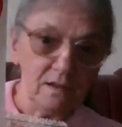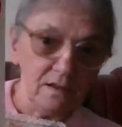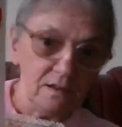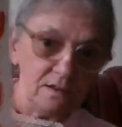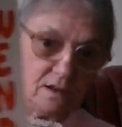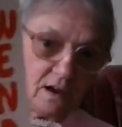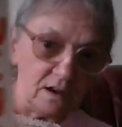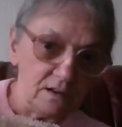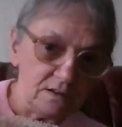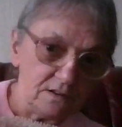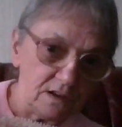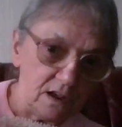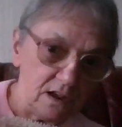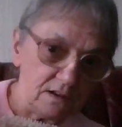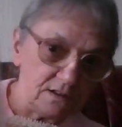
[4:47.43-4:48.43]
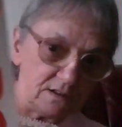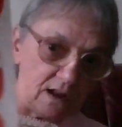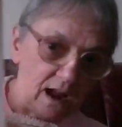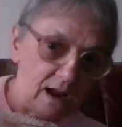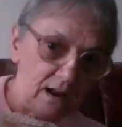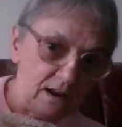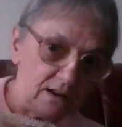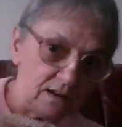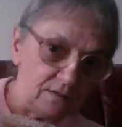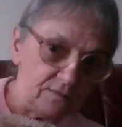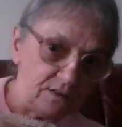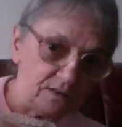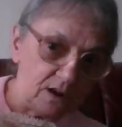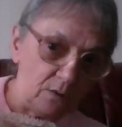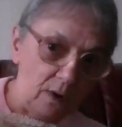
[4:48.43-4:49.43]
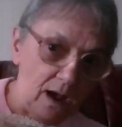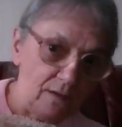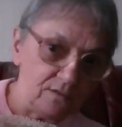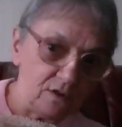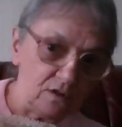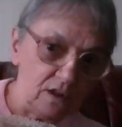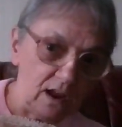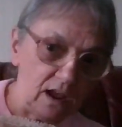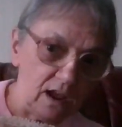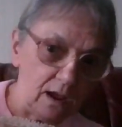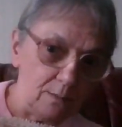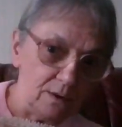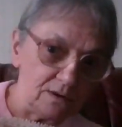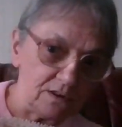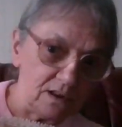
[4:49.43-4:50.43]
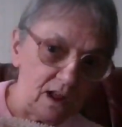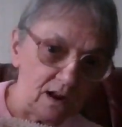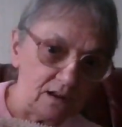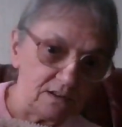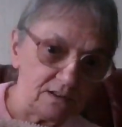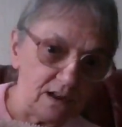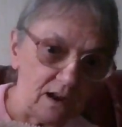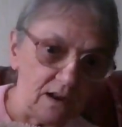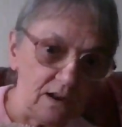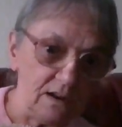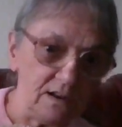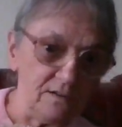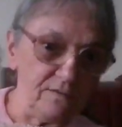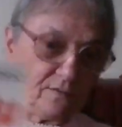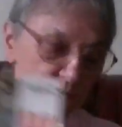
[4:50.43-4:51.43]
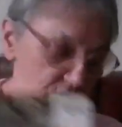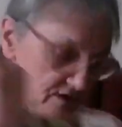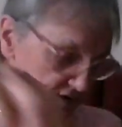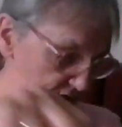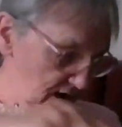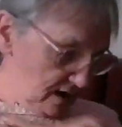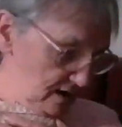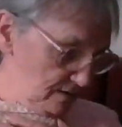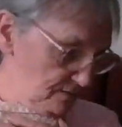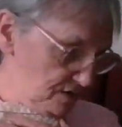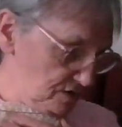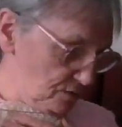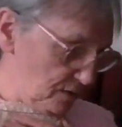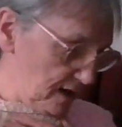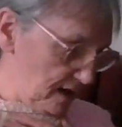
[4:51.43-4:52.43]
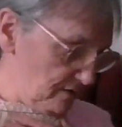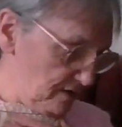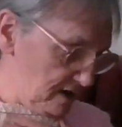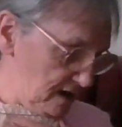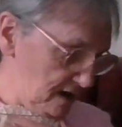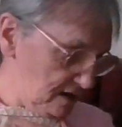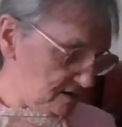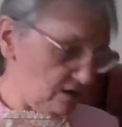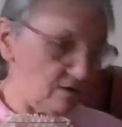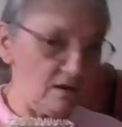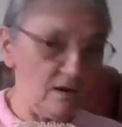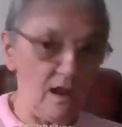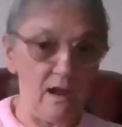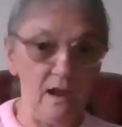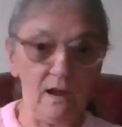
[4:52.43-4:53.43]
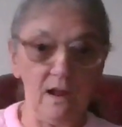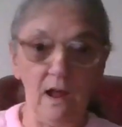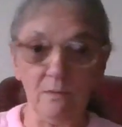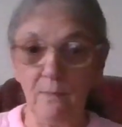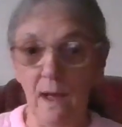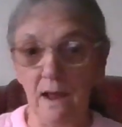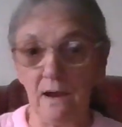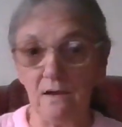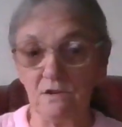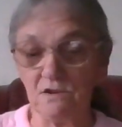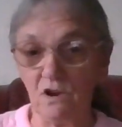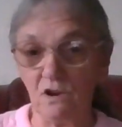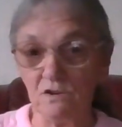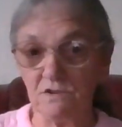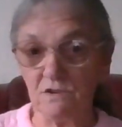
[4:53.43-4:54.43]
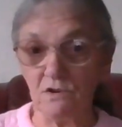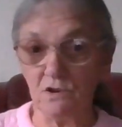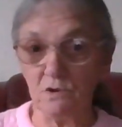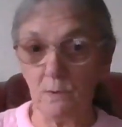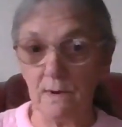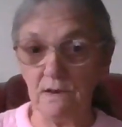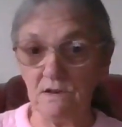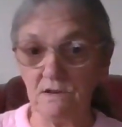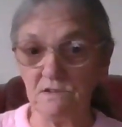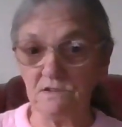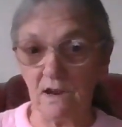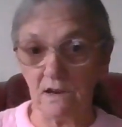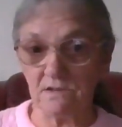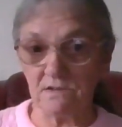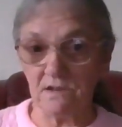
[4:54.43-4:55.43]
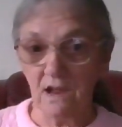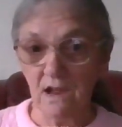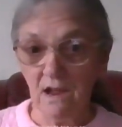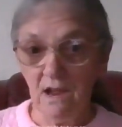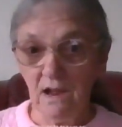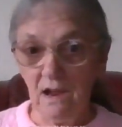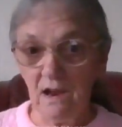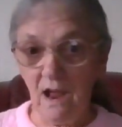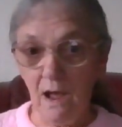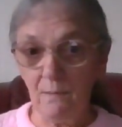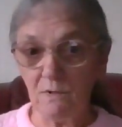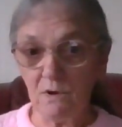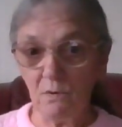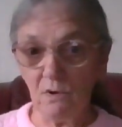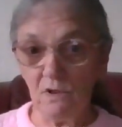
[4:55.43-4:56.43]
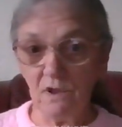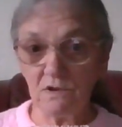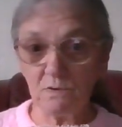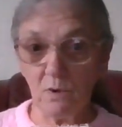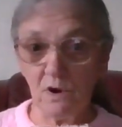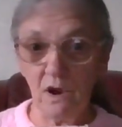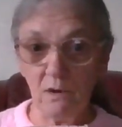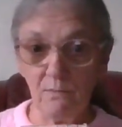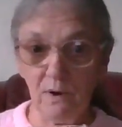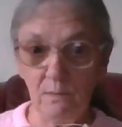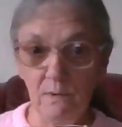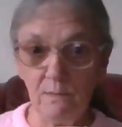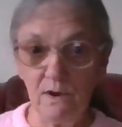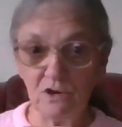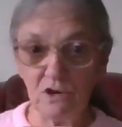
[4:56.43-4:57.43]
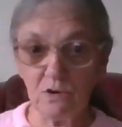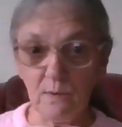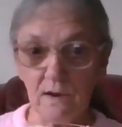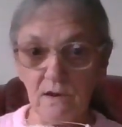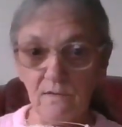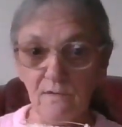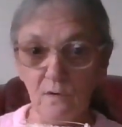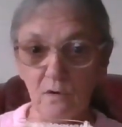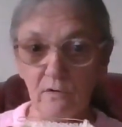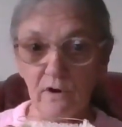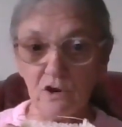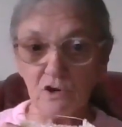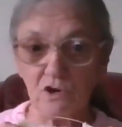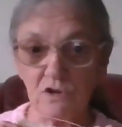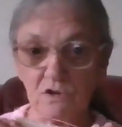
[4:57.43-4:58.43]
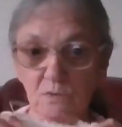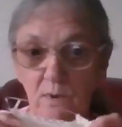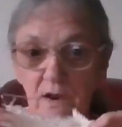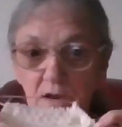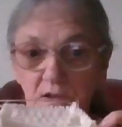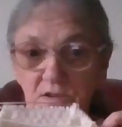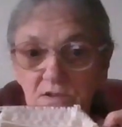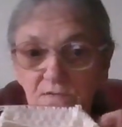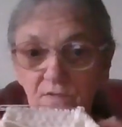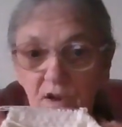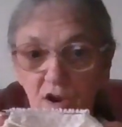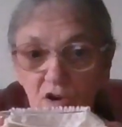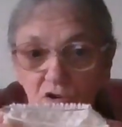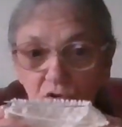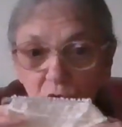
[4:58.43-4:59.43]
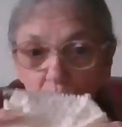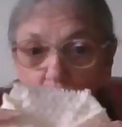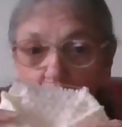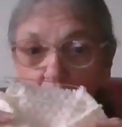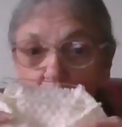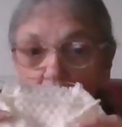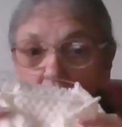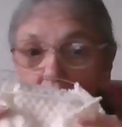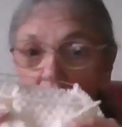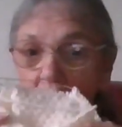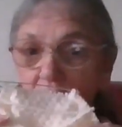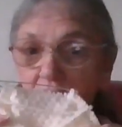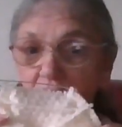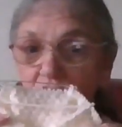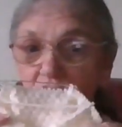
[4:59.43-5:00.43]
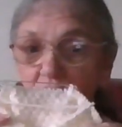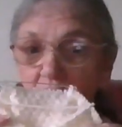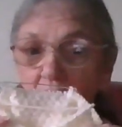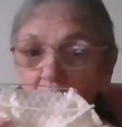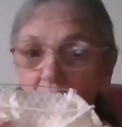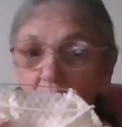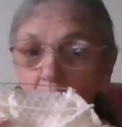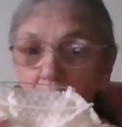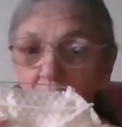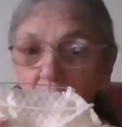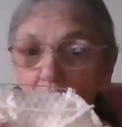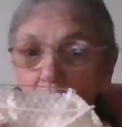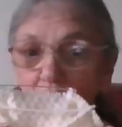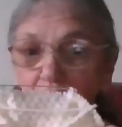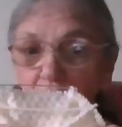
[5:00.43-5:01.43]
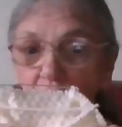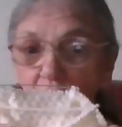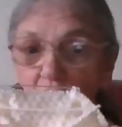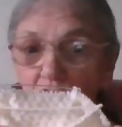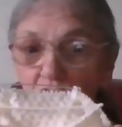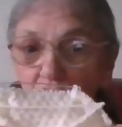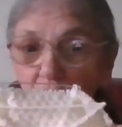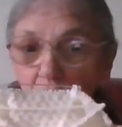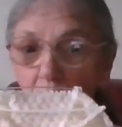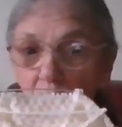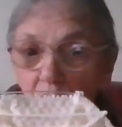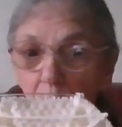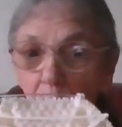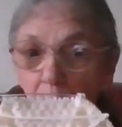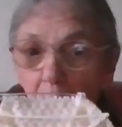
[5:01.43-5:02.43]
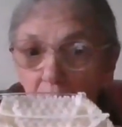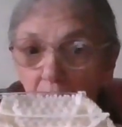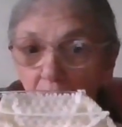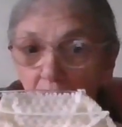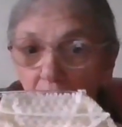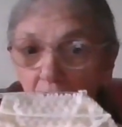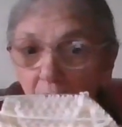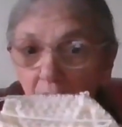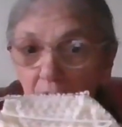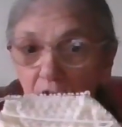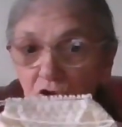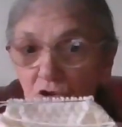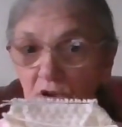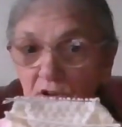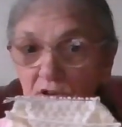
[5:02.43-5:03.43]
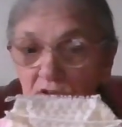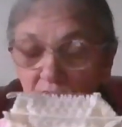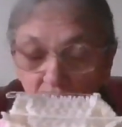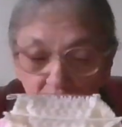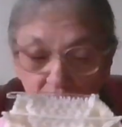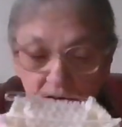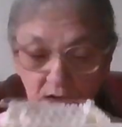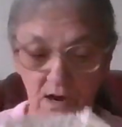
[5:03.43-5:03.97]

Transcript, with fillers: you can see it's slightly different. How I've done the cables and that is slightly different to, um, to where it is on there. And that pattern started at 26 and I'm doing this one it'll probably measure 24 inches when it's finished so I just did a little bit alteration to what the pattern actually says and